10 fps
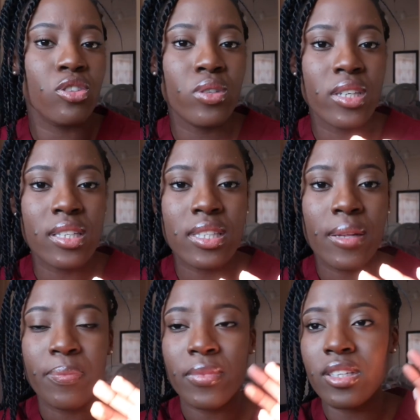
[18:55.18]
as students
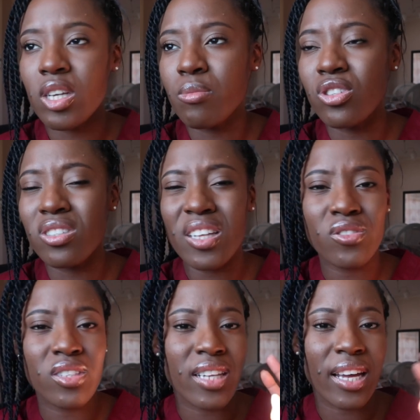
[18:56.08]
sham you just
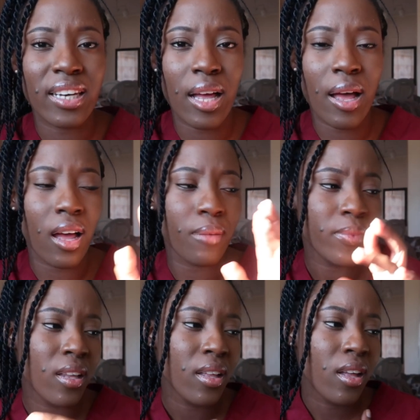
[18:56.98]
have to sign
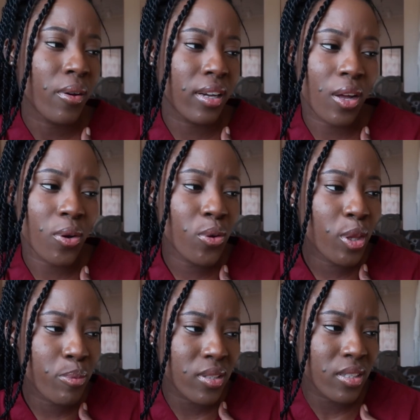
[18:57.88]
up okay i don't know
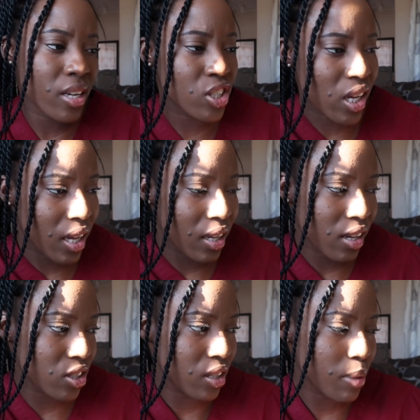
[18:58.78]
the procedure
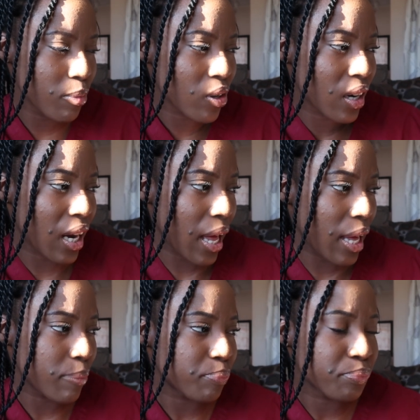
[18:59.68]
actually let me not
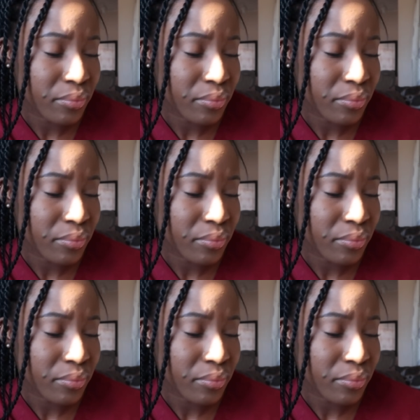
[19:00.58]
lie